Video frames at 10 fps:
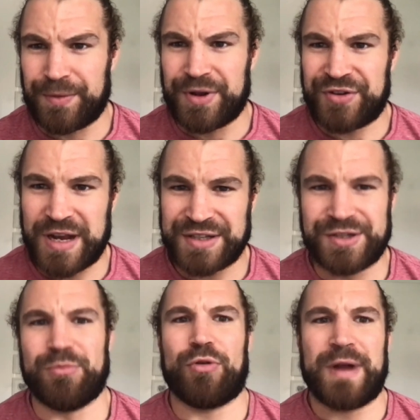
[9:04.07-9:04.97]
chest,
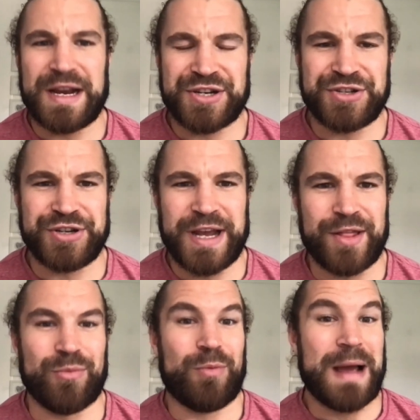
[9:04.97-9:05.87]
the more anxious you get,
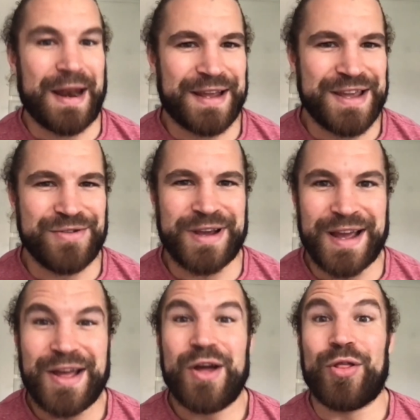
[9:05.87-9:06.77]
the more panicky you
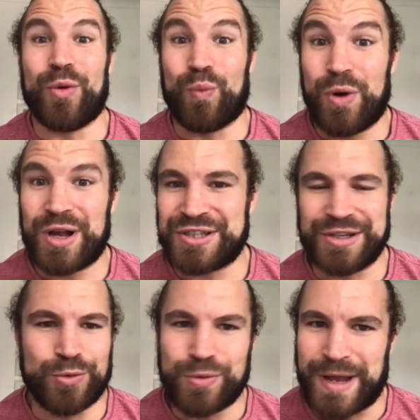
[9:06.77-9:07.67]
get, the worse it
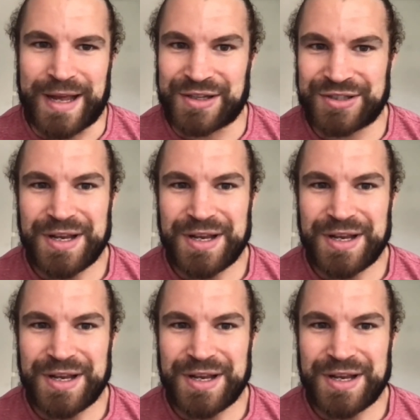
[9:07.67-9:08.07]
all gets.